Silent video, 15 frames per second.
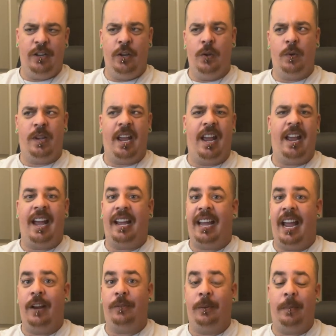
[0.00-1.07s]
You
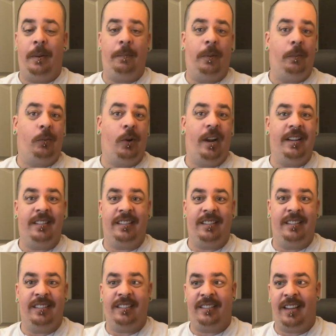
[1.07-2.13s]
remember
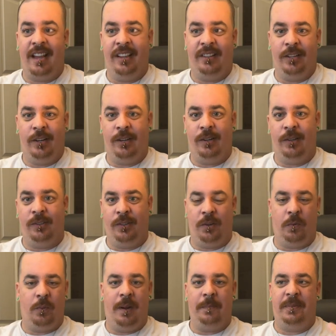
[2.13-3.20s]
prices on their
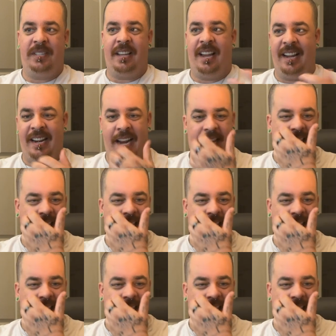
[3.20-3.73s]
website.